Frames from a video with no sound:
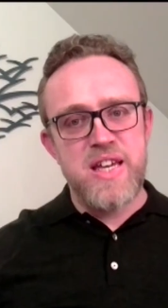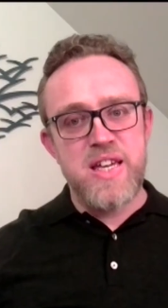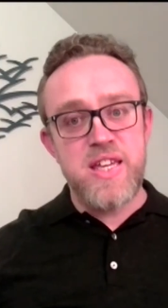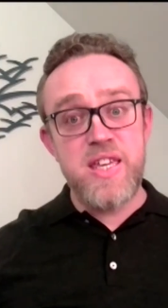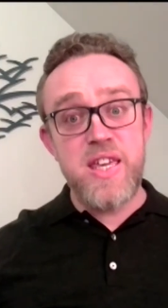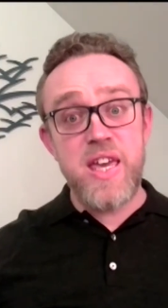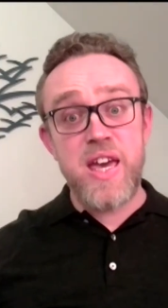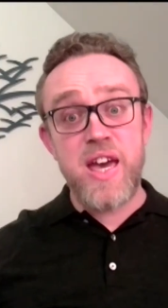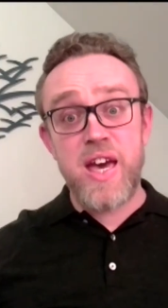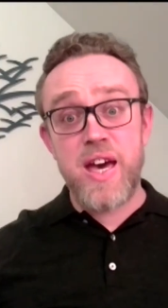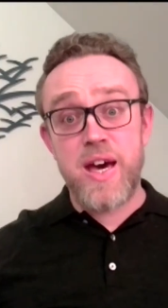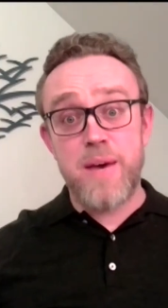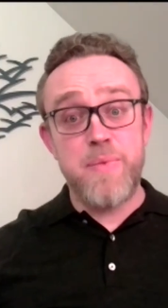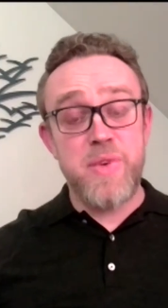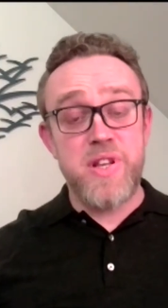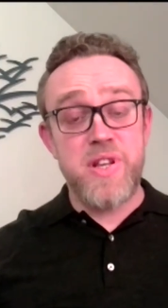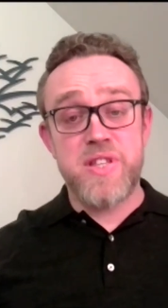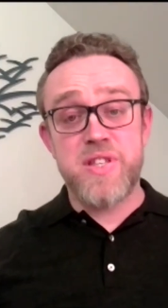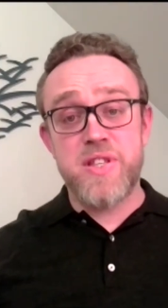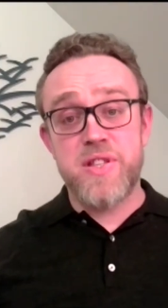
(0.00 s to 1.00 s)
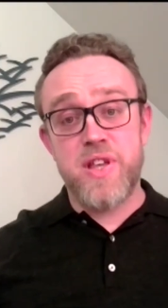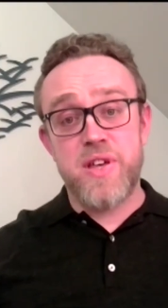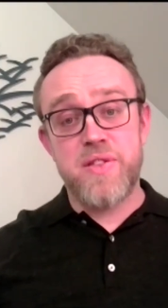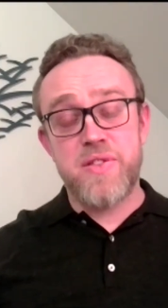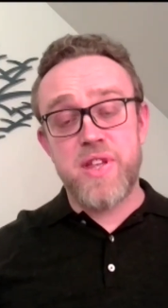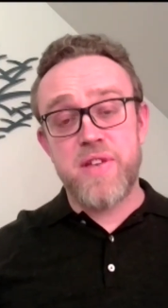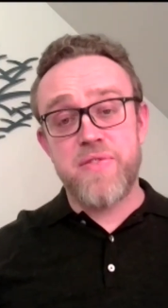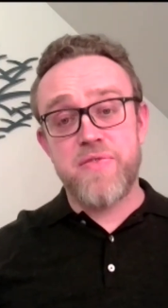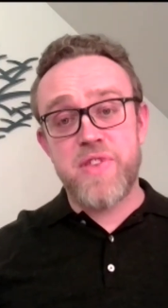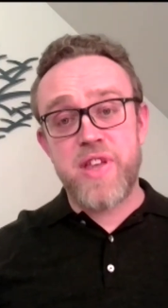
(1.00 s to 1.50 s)
Yeah, I mean, listen,
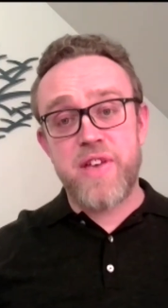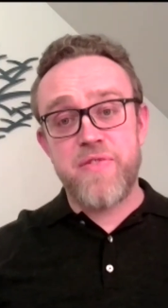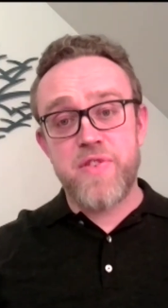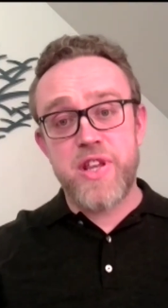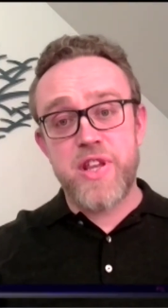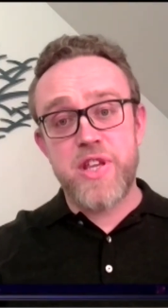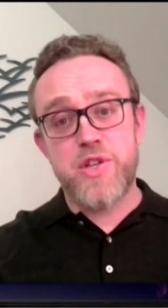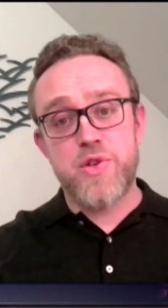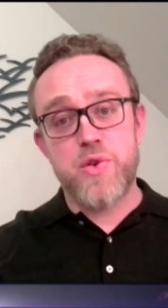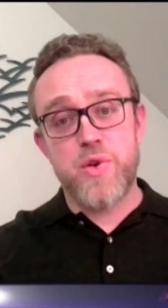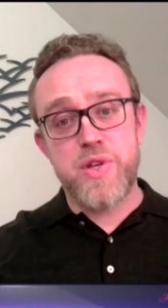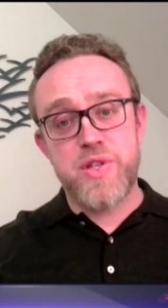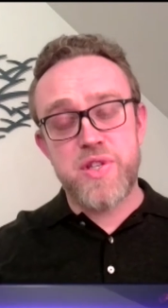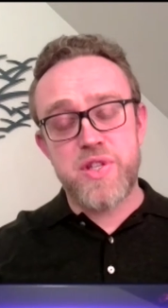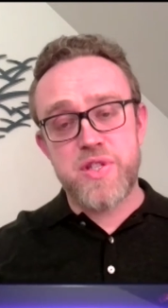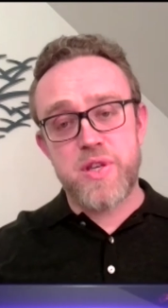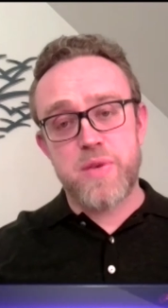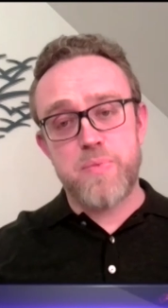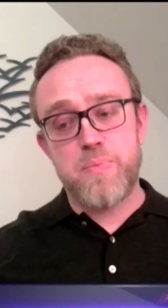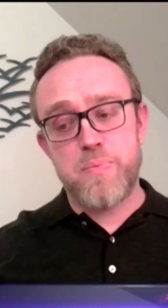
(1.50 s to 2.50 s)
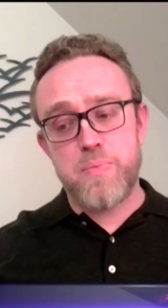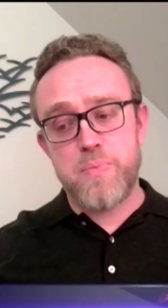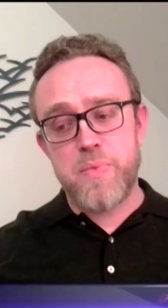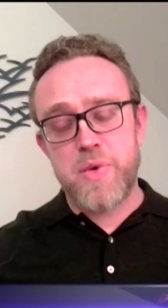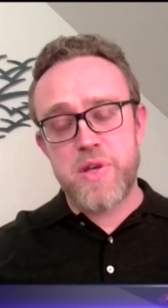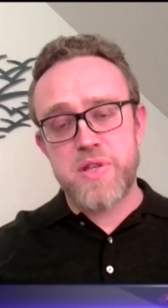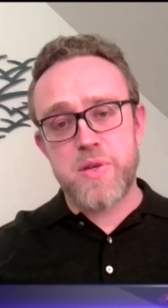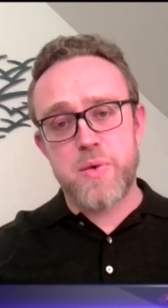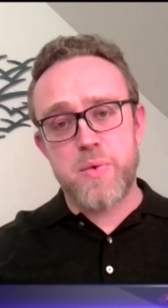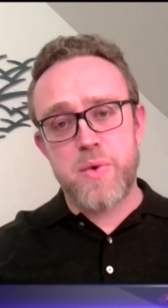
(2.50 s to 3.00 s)
definitely choice is
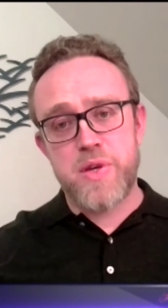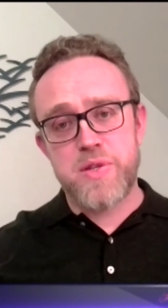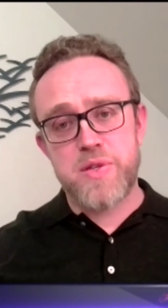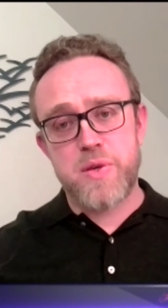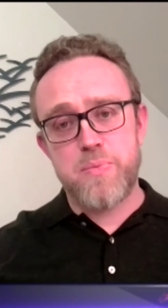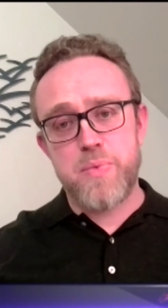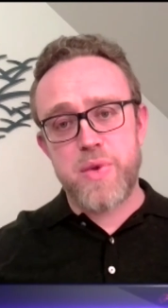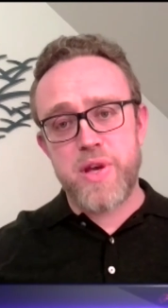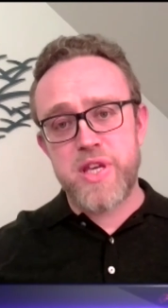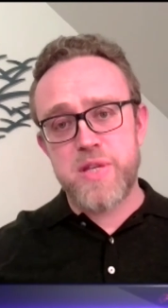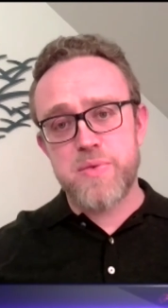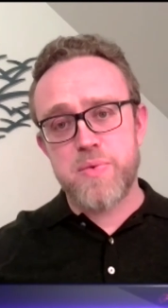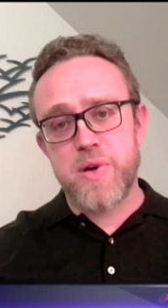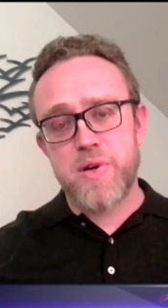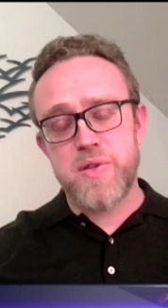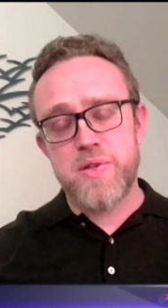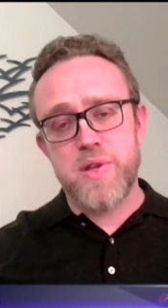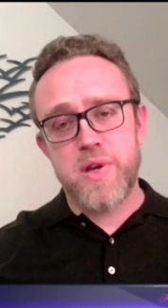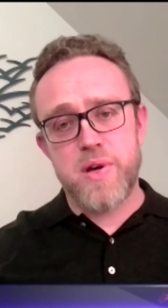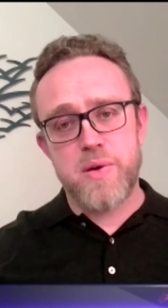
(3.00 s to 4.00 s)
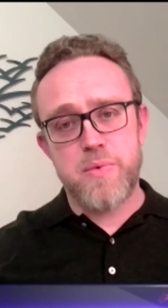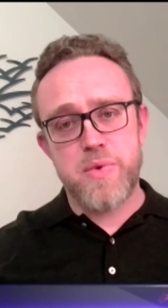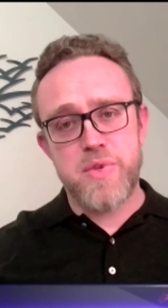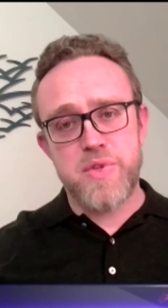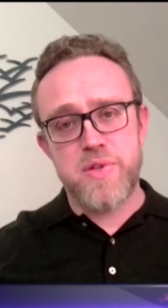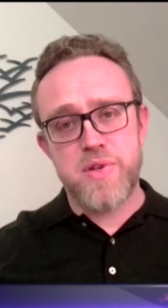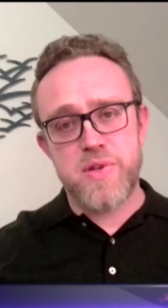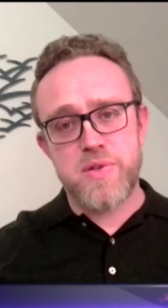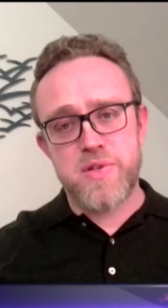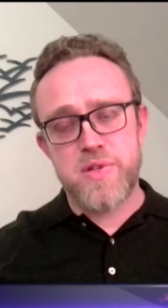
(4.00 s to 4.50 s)
a place where I
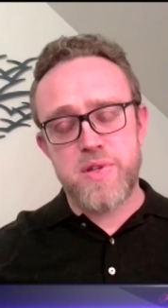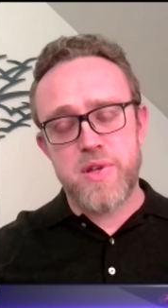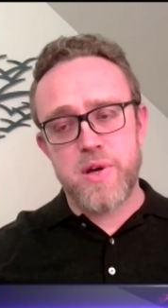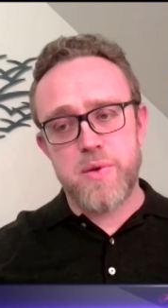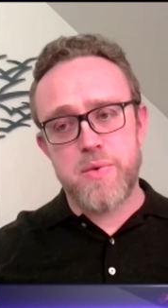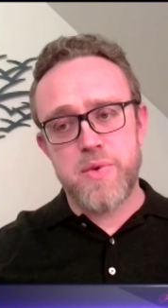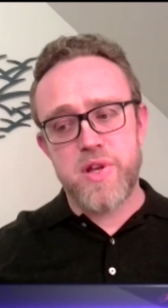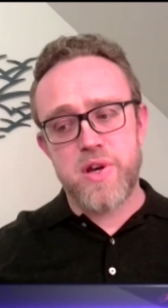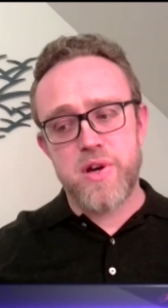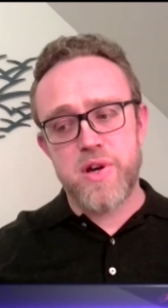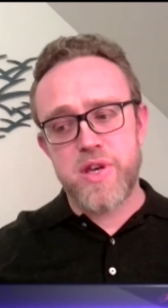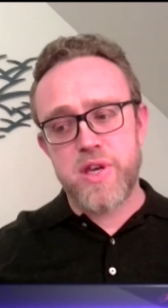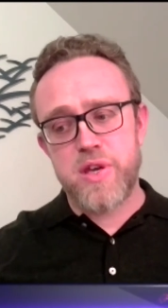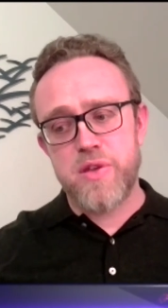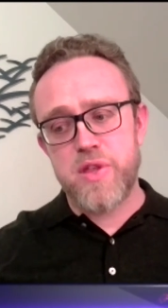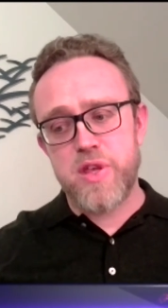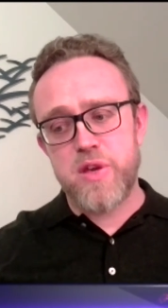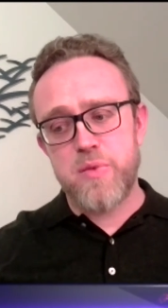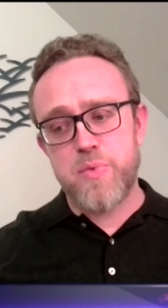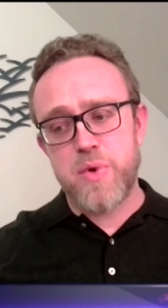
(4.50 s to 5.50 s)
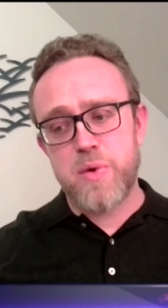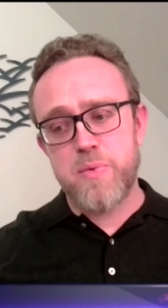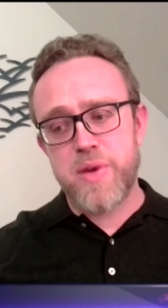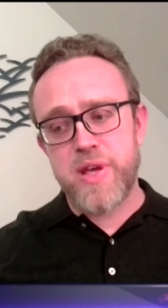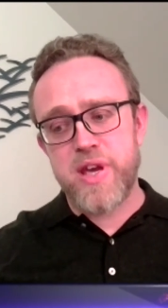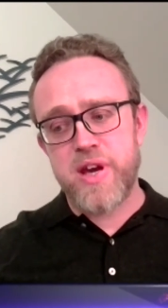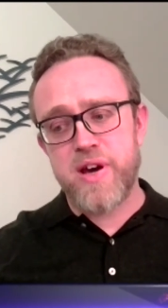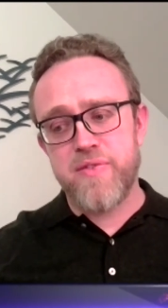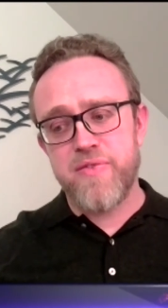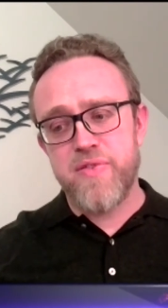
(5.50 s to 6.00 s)
would argue that you
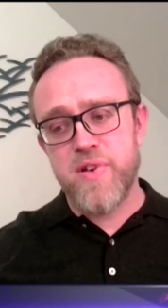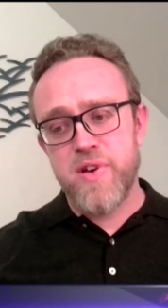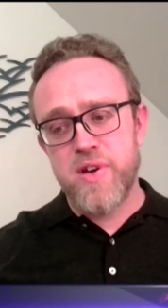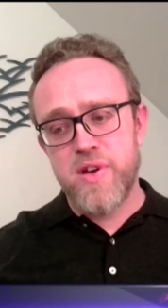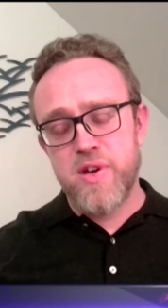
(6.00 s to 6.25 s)
probably have